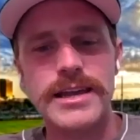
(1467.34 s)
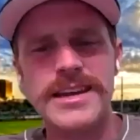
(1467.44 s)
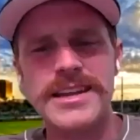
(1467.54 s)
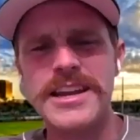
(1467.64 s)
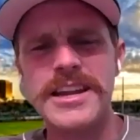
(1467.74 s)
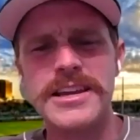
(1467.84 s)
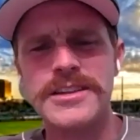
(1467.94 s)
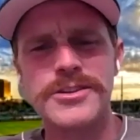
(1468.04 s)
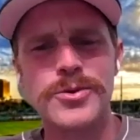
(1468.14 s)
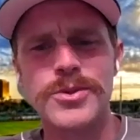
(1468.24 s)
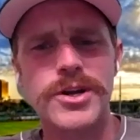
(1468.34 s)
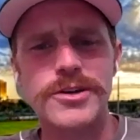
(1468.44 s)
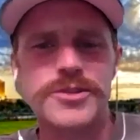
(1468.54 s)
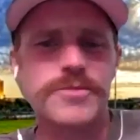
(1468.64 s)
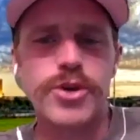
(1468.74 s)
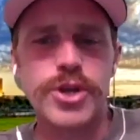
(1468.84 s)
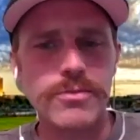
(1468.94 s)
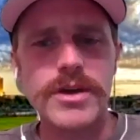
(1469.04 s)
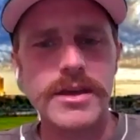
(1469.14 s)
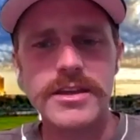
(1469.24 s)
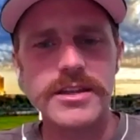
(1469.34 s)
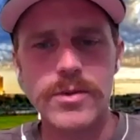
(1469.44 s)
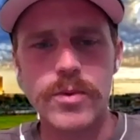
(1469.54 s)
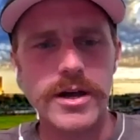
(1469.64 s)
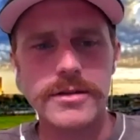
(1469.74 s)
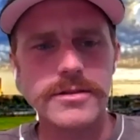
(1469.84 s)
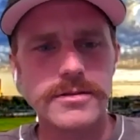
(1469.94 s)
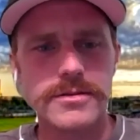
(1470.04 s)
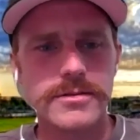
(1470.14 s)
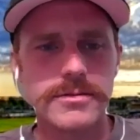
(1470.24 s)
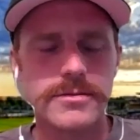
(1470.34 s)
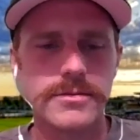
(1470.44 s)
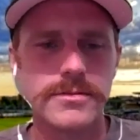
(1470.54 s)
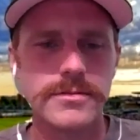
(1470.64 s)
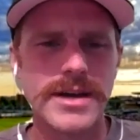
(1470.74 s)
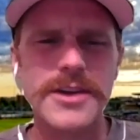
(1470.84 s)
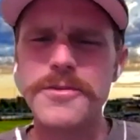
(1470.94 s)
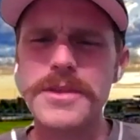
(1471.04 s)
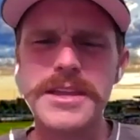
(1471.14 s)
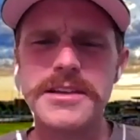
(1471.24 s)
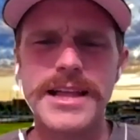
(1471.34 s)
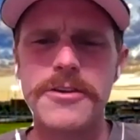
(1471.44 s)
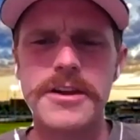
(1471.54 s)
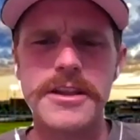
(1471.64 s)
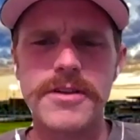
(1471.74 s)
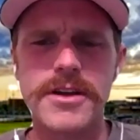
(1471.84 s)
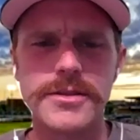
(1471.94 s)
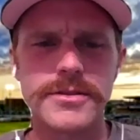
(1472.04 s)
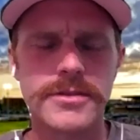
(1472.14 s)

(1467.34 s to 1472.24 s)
an inning and 2/3 I think he did well. I don't think he allowed any runs.